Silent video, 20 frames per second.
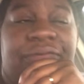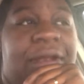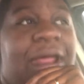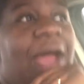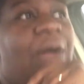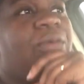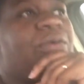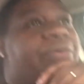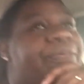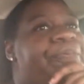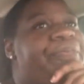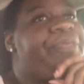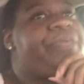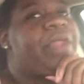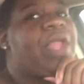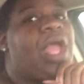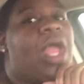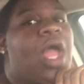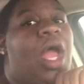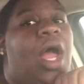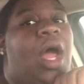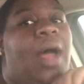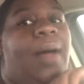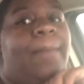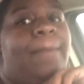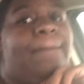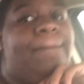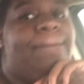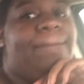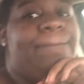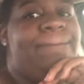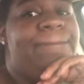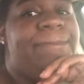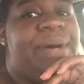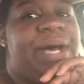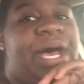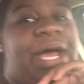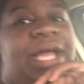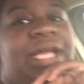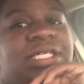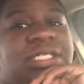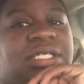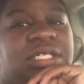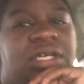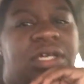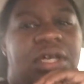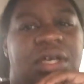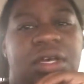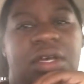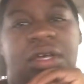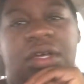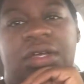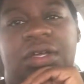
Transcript: for that one. But, ugh.